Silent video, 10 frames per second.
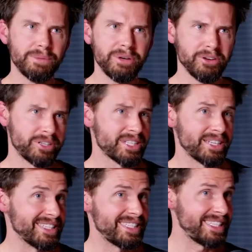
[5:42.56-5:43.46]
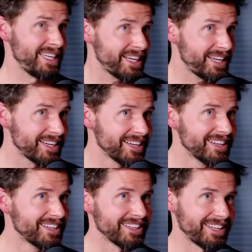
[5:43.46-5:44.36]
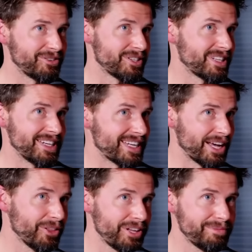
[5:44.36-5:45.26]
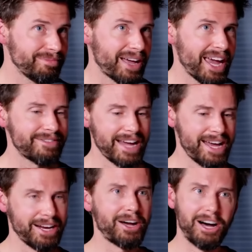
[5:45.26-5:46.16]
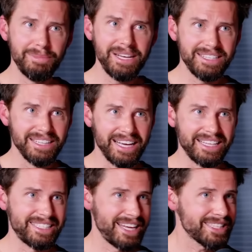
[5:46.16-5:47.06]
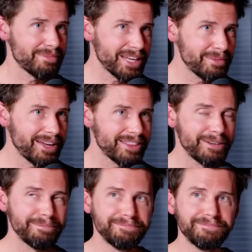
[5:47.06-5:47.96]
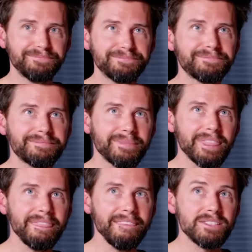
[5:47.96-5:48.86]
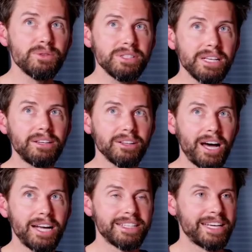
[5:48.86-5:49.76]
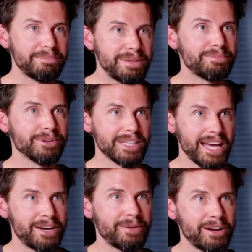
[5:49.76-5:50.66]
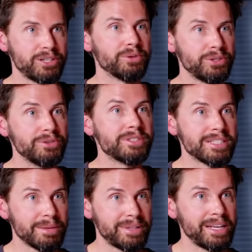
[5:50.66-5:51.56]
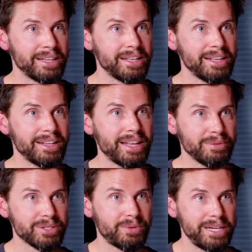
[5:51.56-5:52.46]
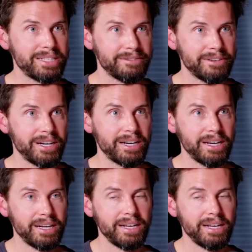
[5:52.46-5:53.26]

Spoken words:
someone, they're just going to see it. Like, you're just going to tell them. I have to add a comment and like say something about them. So it was like a lot to get people's head around who are used to something that was quite different,